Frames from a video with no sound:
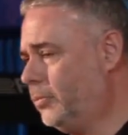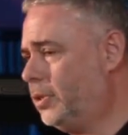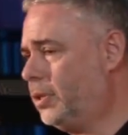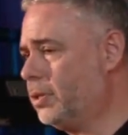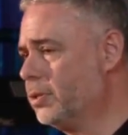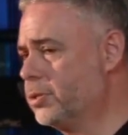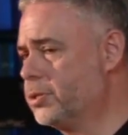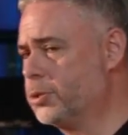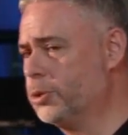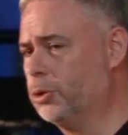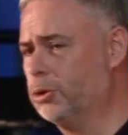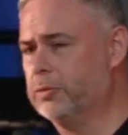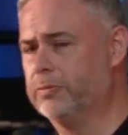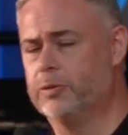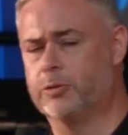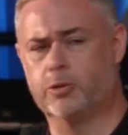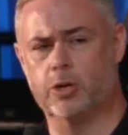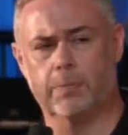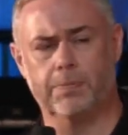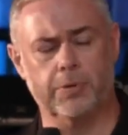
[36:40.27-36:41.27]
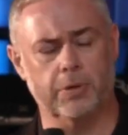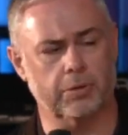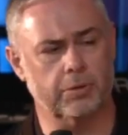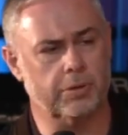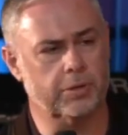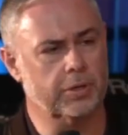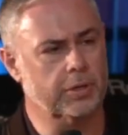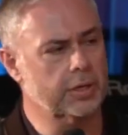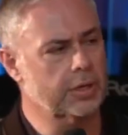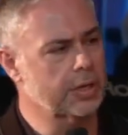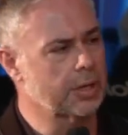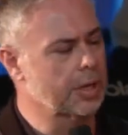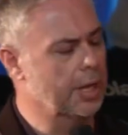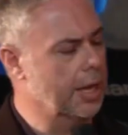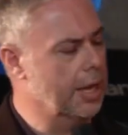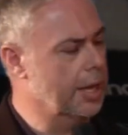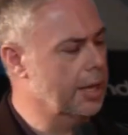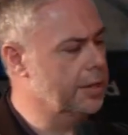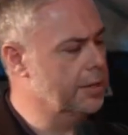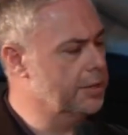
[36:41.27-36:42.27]
the story of the tribute.
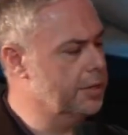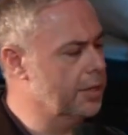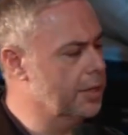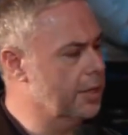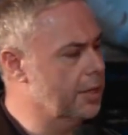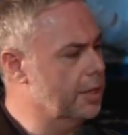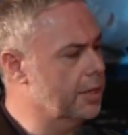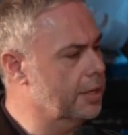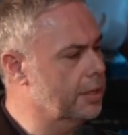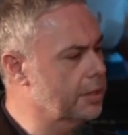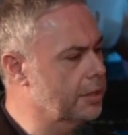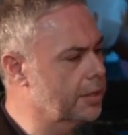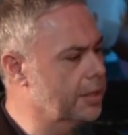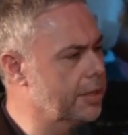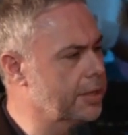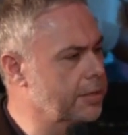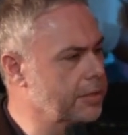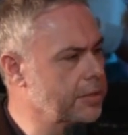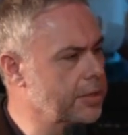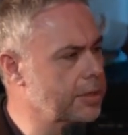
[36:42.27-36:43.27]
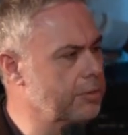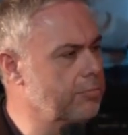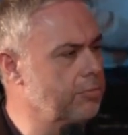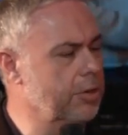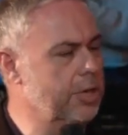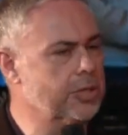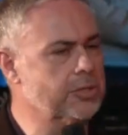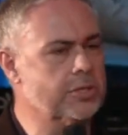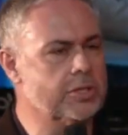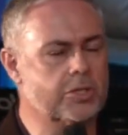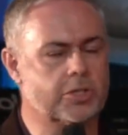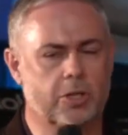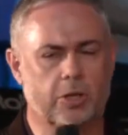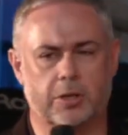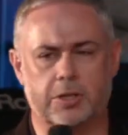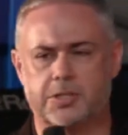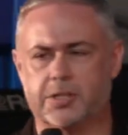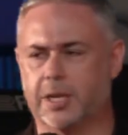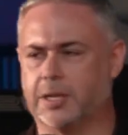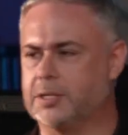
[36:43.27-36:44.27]
And uh, the, the religion scholar
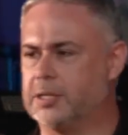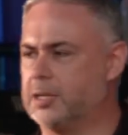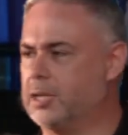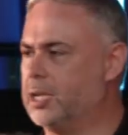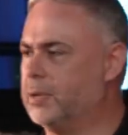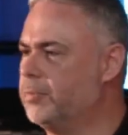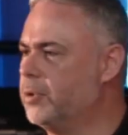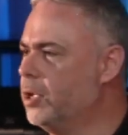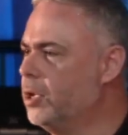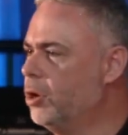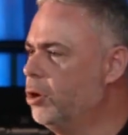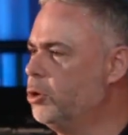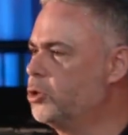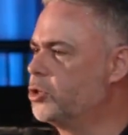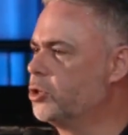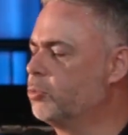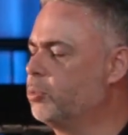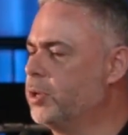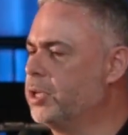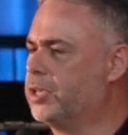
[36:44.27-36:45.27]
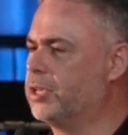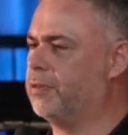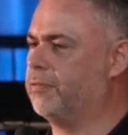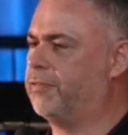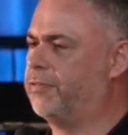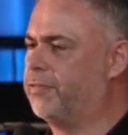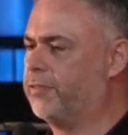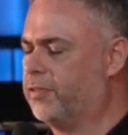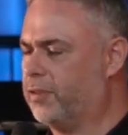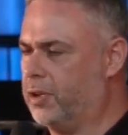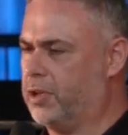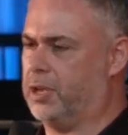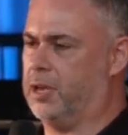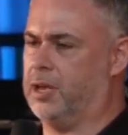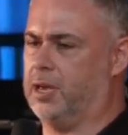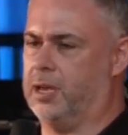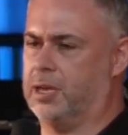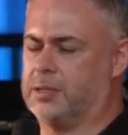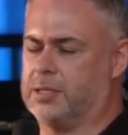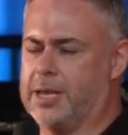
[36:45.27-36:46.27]
said to him, Who should we give
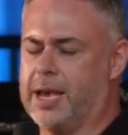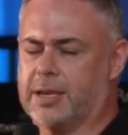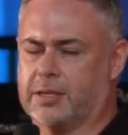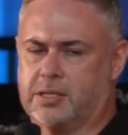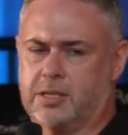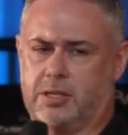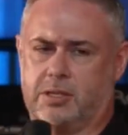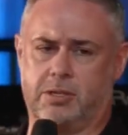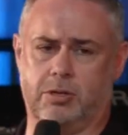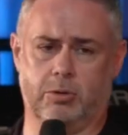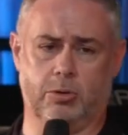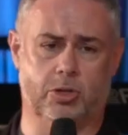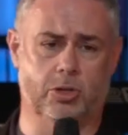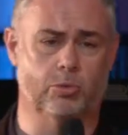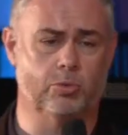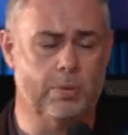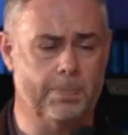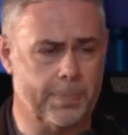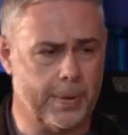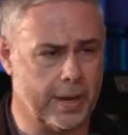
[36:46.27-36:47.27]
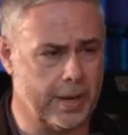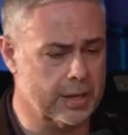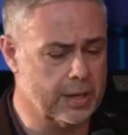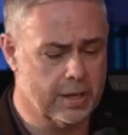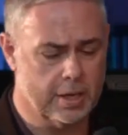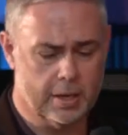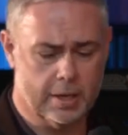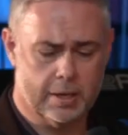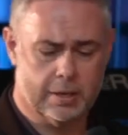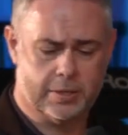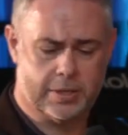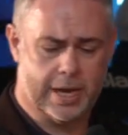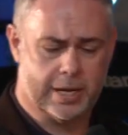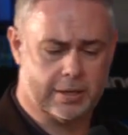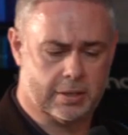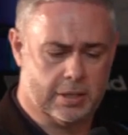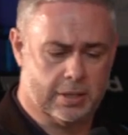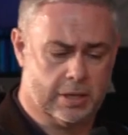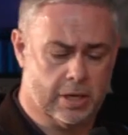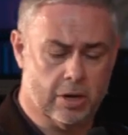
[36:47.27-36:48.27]
uh, taxes to? Should we pay
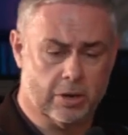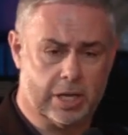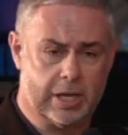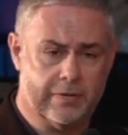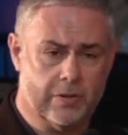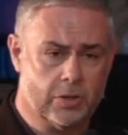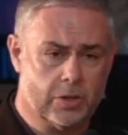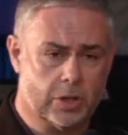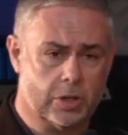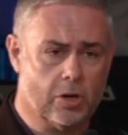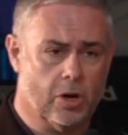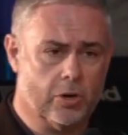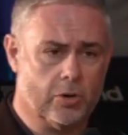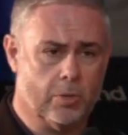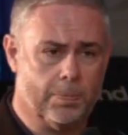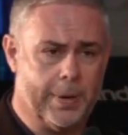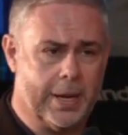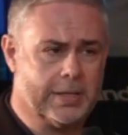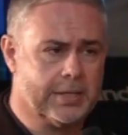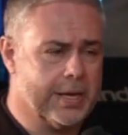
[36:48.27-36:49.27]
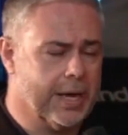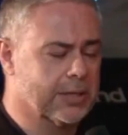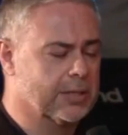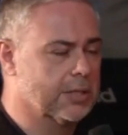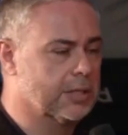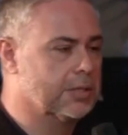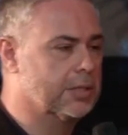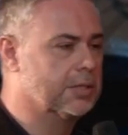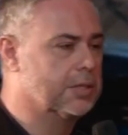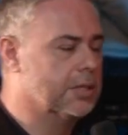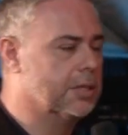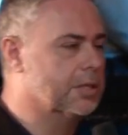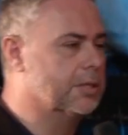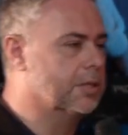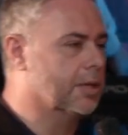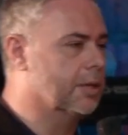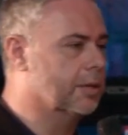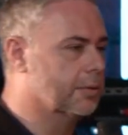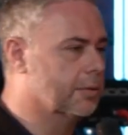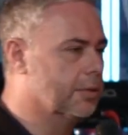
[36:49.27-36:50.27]
tax, you know, give unto God or pay taxes to
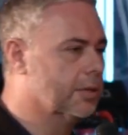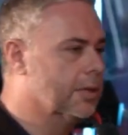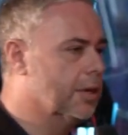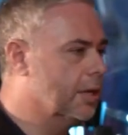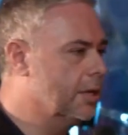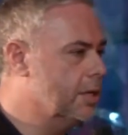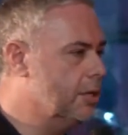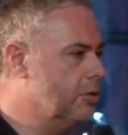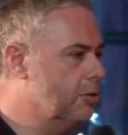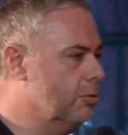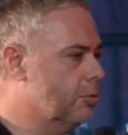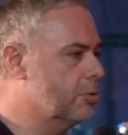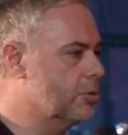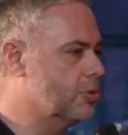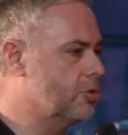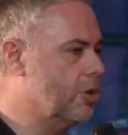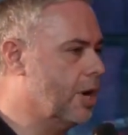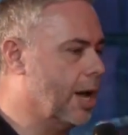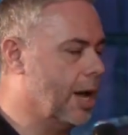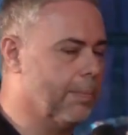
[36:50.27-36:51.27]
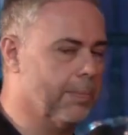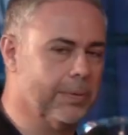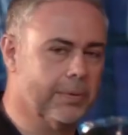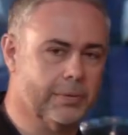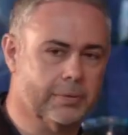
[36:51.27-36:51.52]
Caesar? And he knew it was a trap.